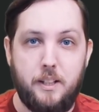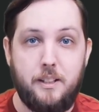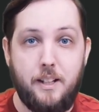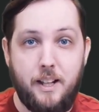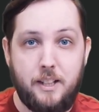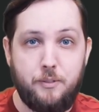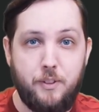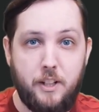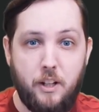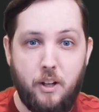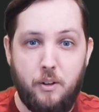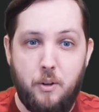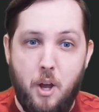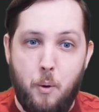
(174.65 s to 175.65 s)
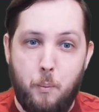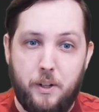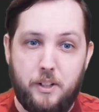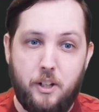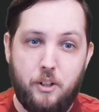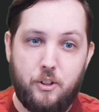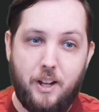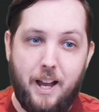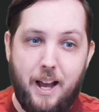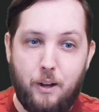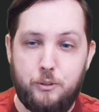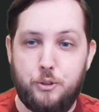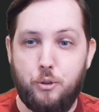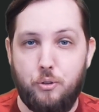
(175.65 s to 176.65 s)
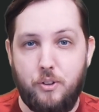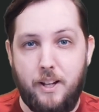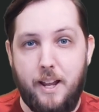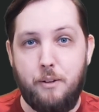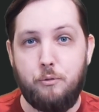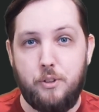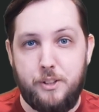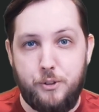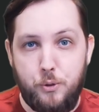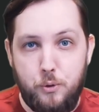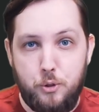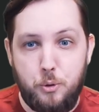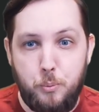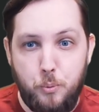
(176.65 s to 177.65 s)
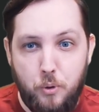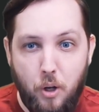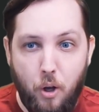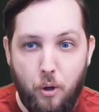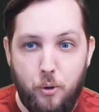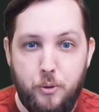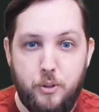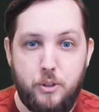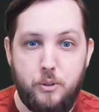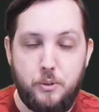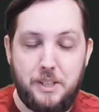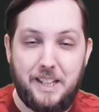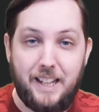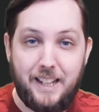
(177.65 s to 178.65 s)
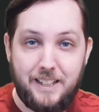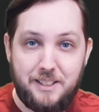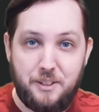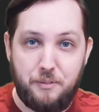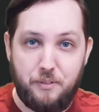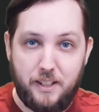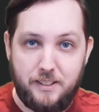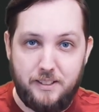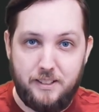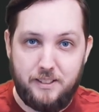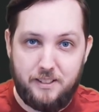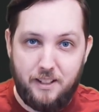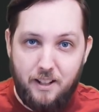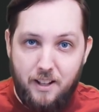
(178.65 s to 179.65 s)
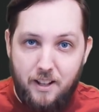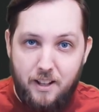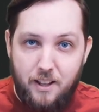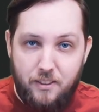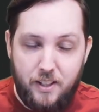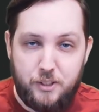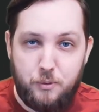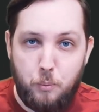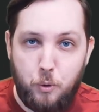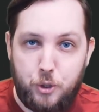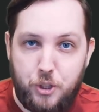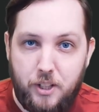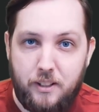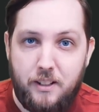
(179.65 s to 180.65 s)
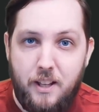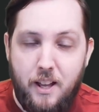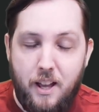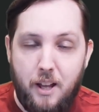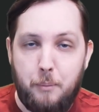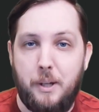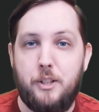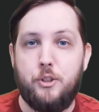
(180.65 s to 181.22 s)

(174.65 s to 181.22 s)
In the next video, we're going to look at how to create reusable code using interfaces. Thanks for watching, and make